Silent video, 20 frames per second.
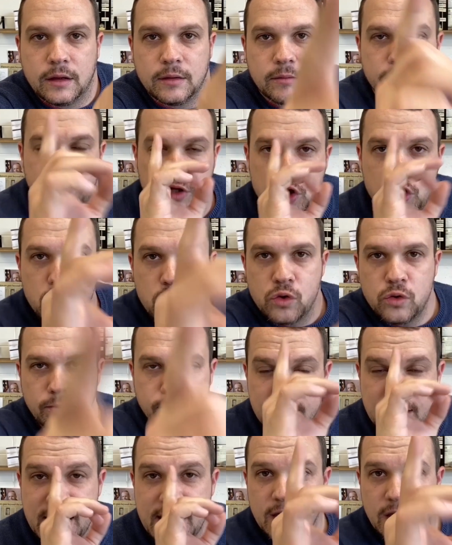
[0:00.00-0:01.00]

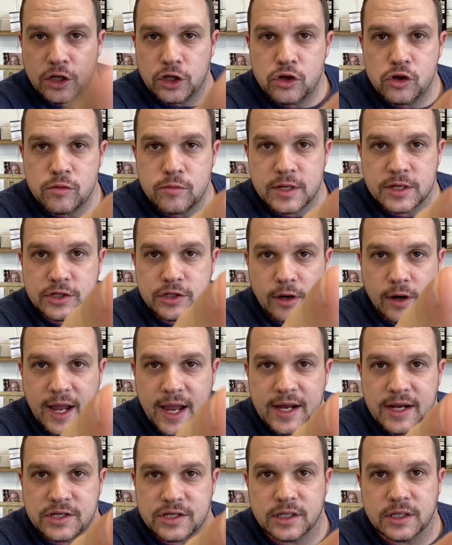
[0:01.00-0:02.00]
me and you, Mr.
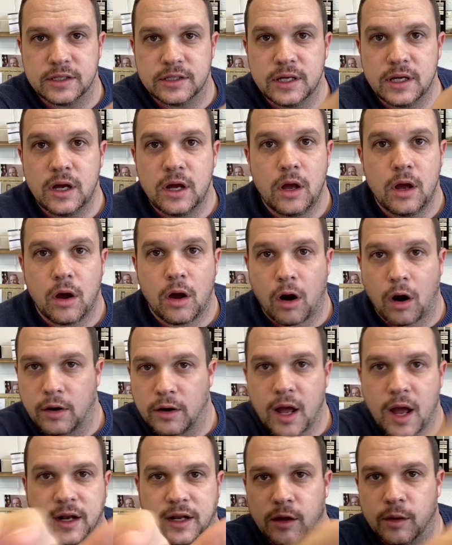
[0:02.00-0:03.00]
Agent, are
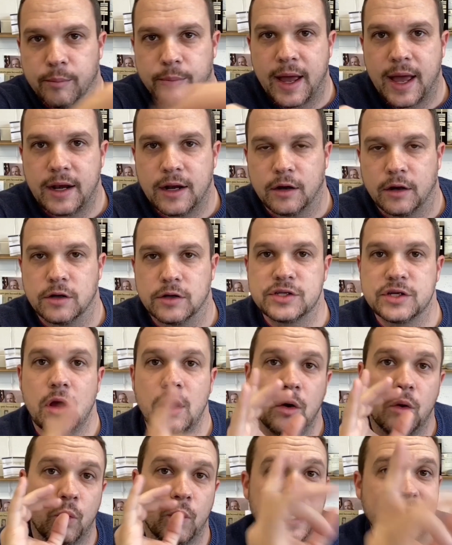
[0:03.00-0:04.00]
not competitors.
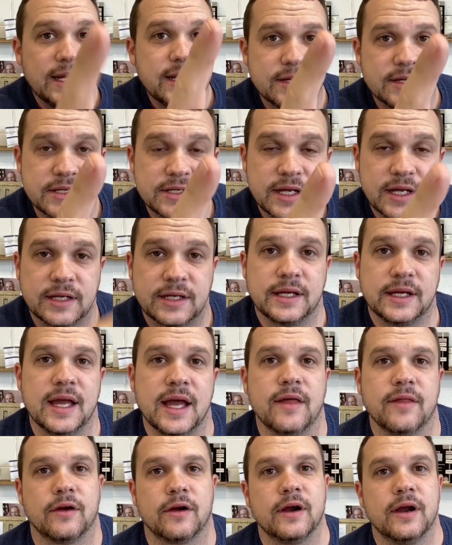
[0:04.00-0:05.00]
We need to stick
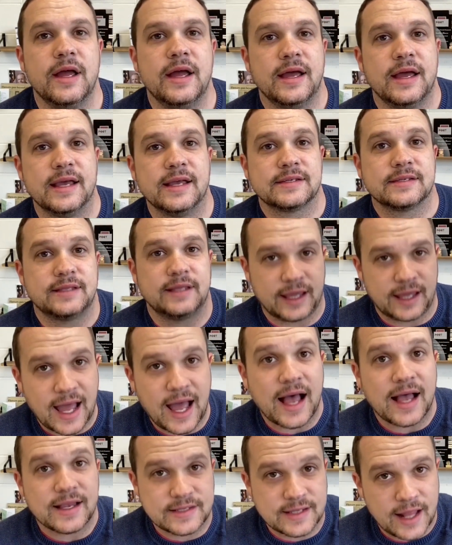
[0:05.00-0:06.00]
together. It's the
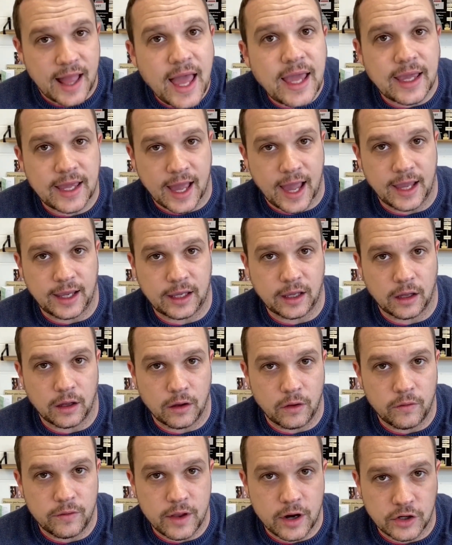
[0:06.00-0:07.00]
guys like
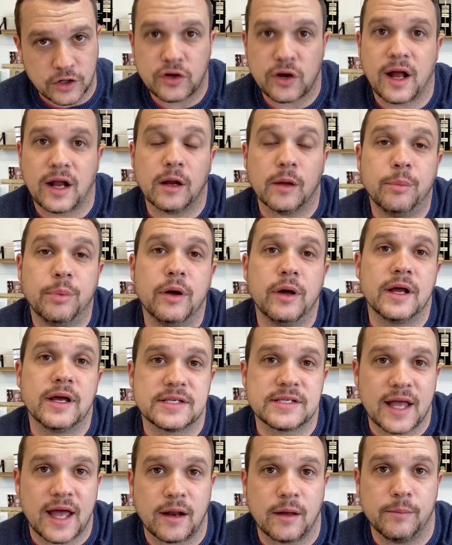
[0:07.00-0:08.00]
Geico that are trying to put
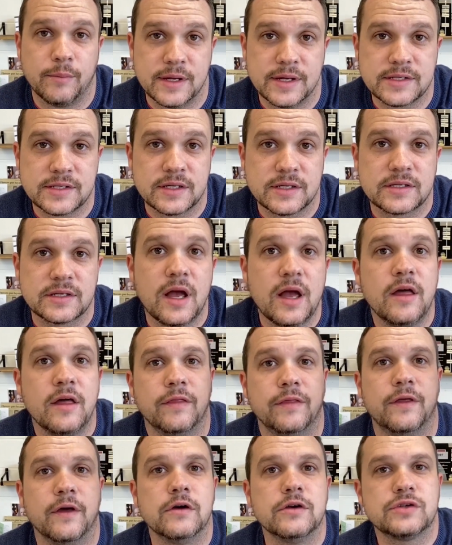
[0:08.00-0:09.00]
us out of business.
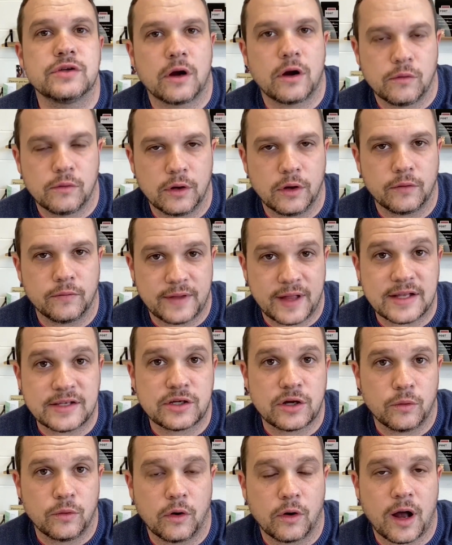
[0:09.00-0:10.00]
That's our
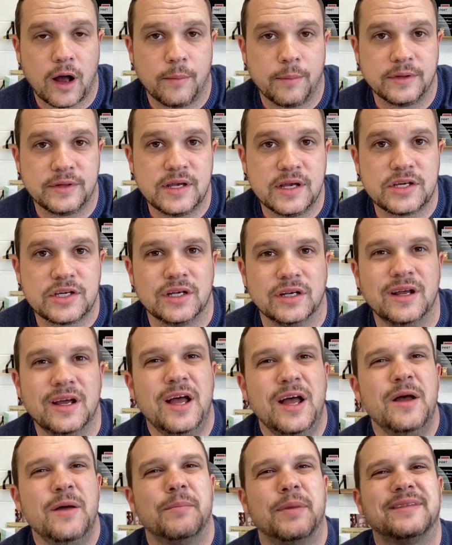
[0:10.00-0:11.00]
real competition.
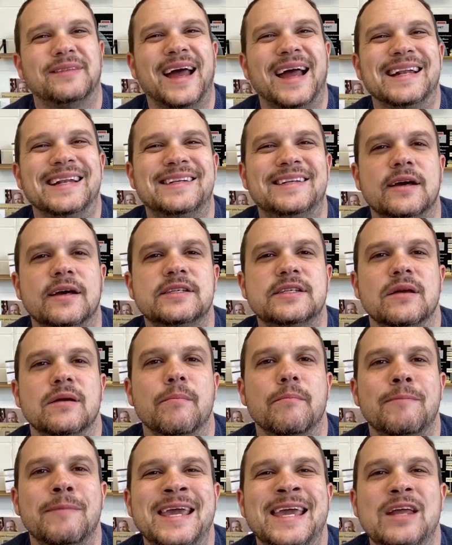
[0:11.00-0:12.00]
But that
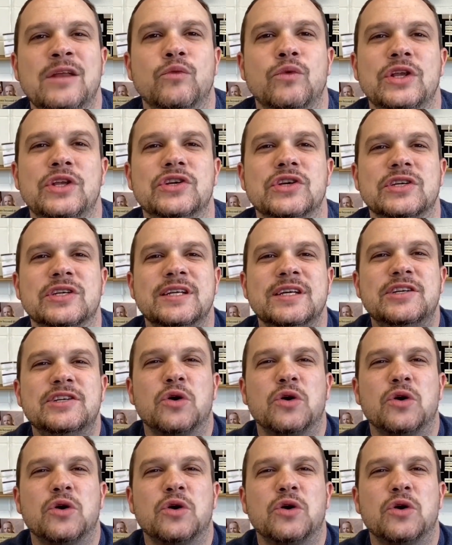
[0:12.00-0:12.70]
doesn't mean we just need to